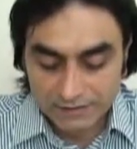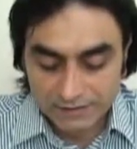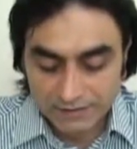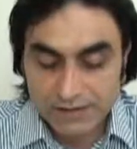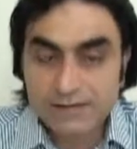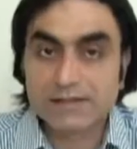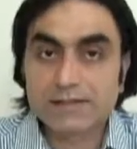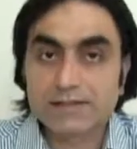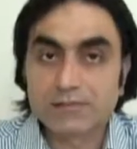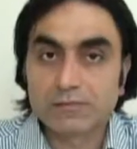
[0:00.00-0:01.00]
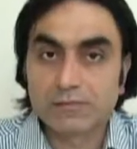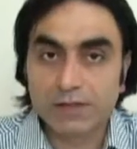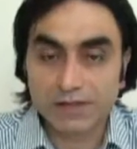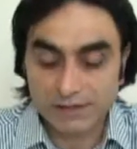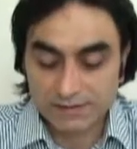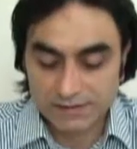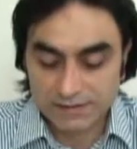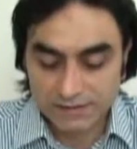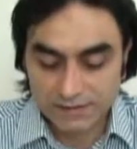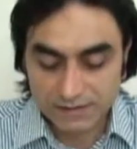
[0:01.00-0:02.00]
on this
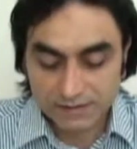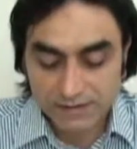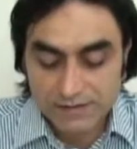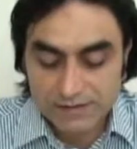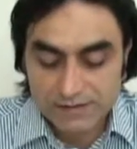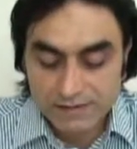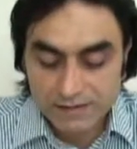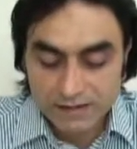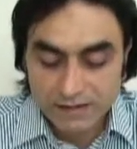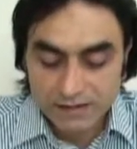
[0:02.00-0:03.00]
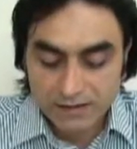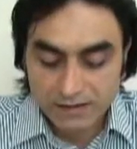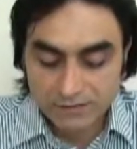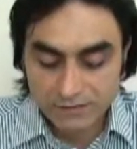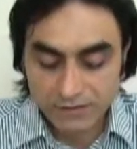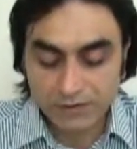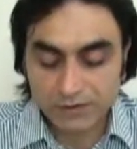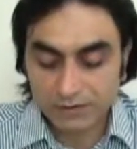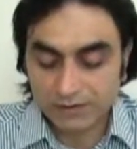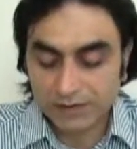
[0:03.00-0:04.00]
place, on this
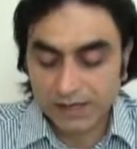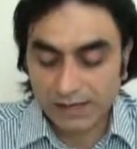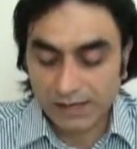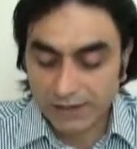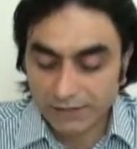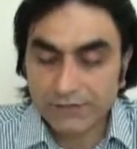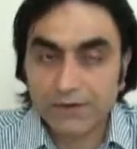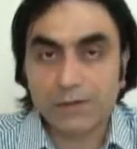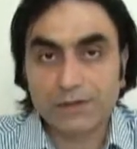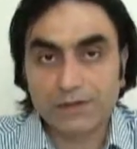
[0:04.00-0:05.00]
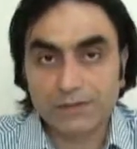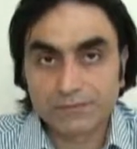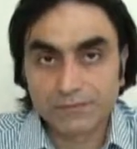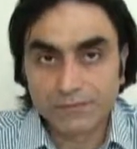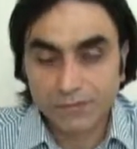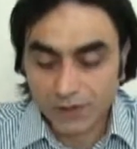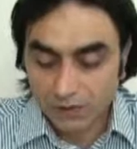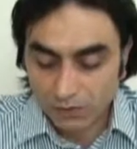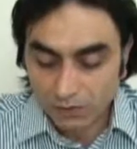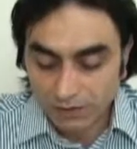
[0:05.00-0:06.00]
world, and everyone
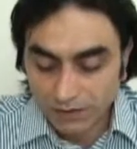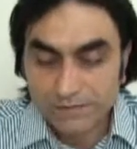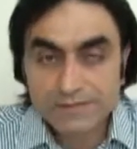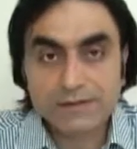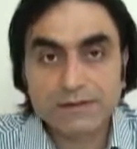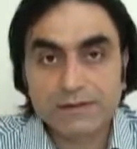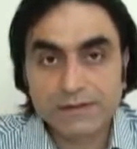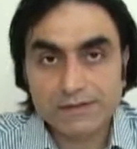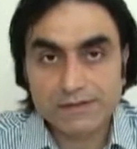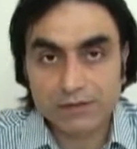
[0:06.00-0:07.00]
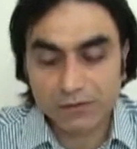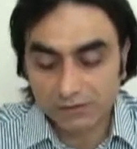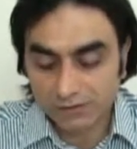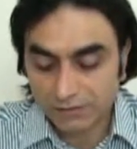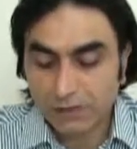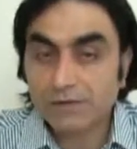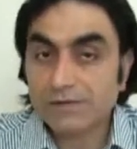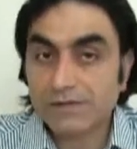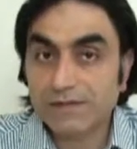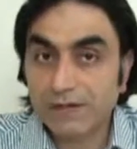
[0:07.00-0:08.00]
who lives in this world
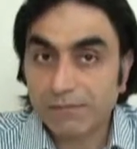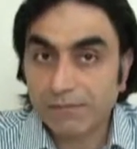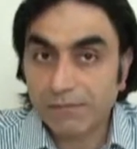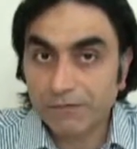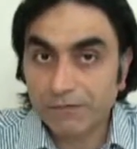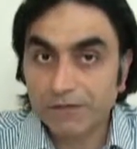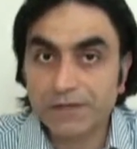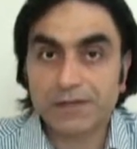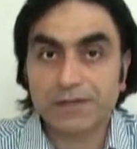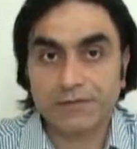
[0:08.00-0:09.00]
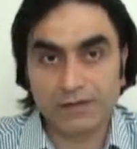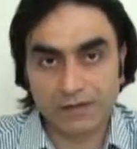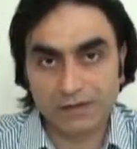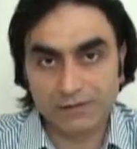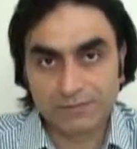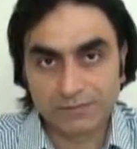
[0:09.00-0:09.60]
knows them very well